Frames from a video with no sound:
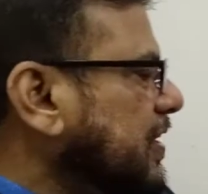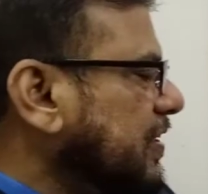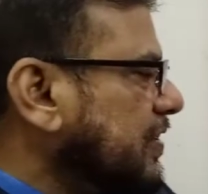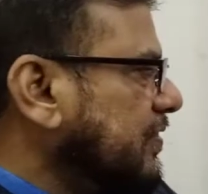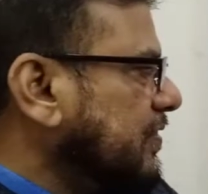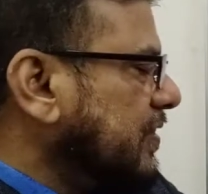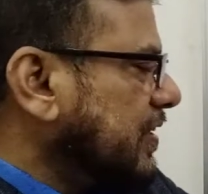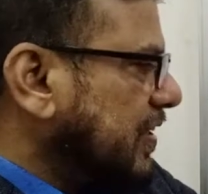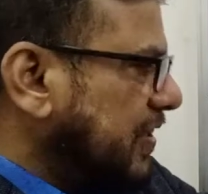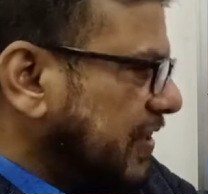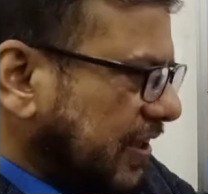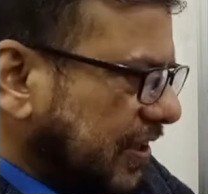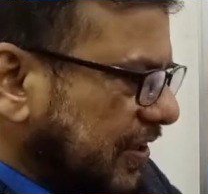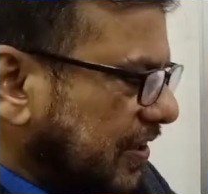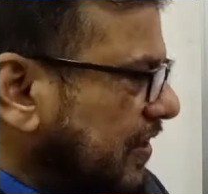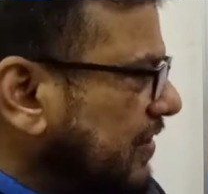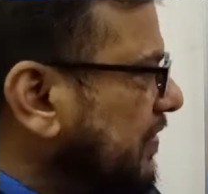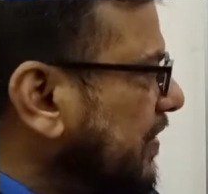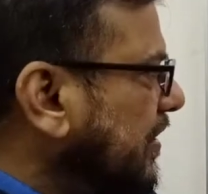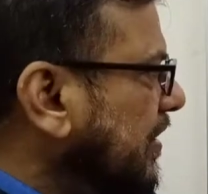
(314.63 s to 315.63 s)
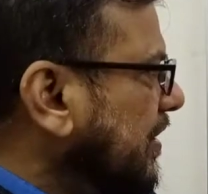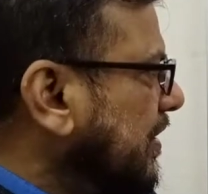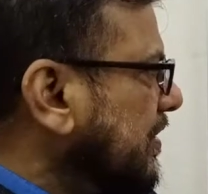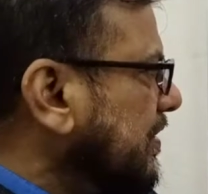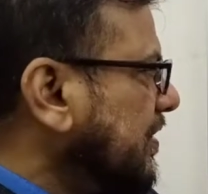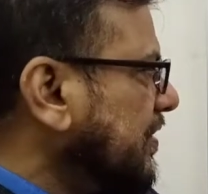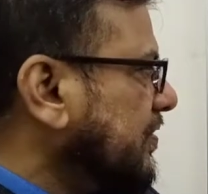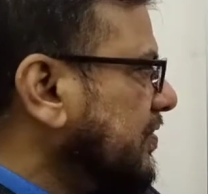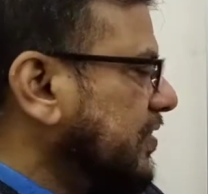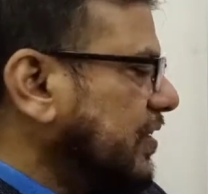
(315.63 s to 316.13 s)
is decreasing,
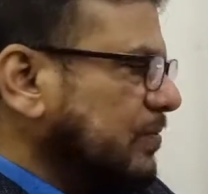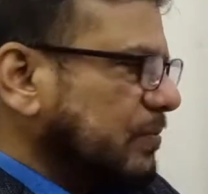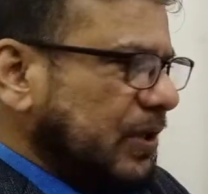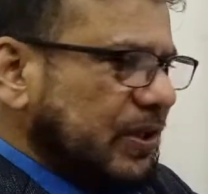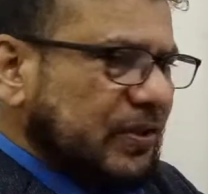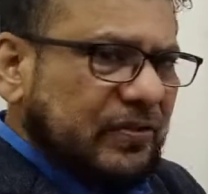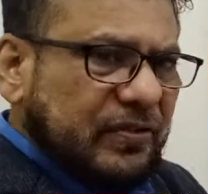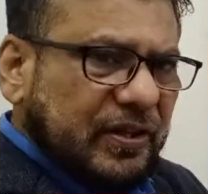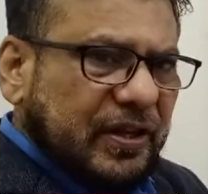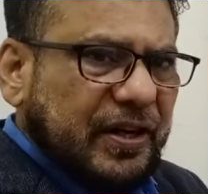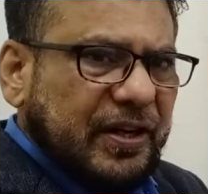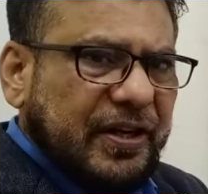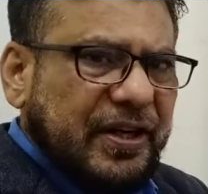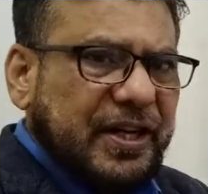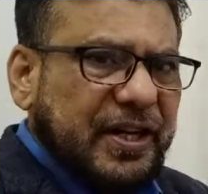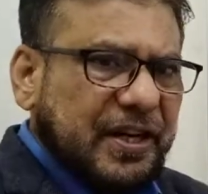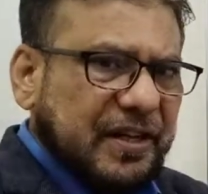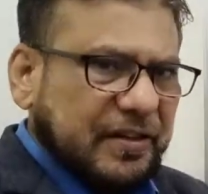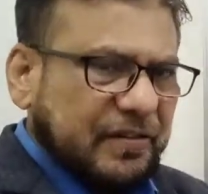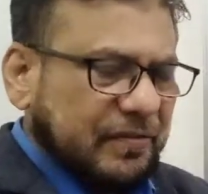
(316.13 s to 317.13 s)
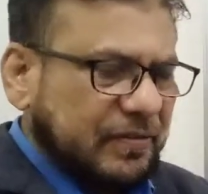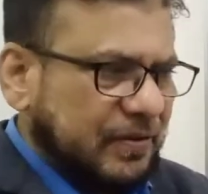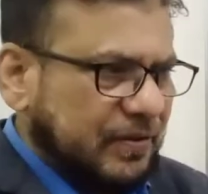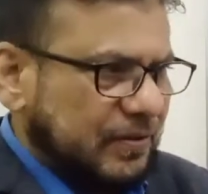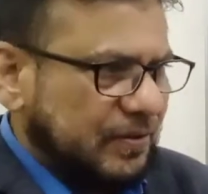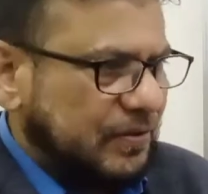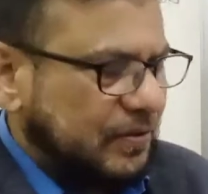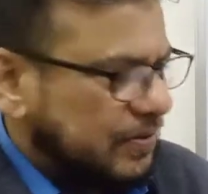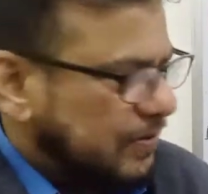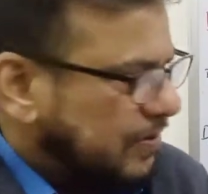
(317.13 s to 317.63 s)
this term is negative.
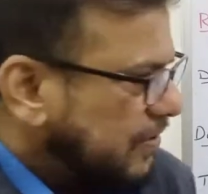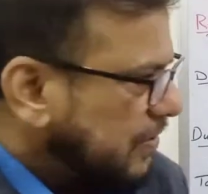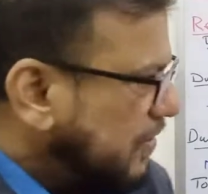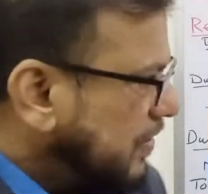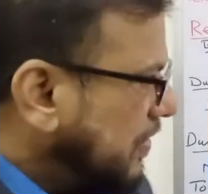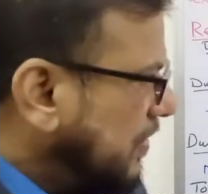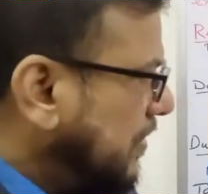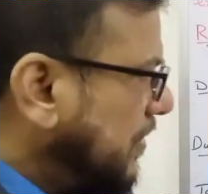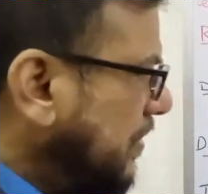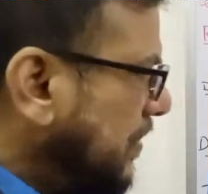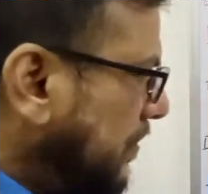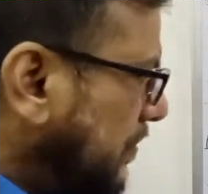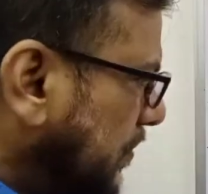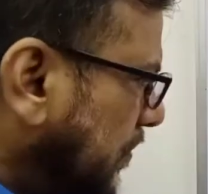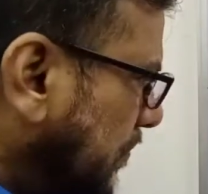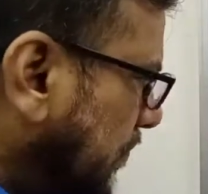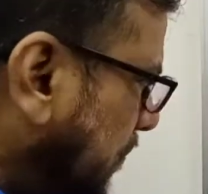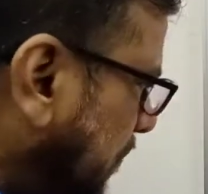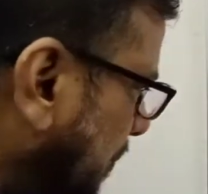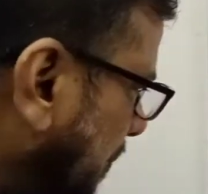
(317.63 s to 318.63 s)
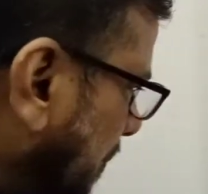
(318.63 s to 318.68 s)
So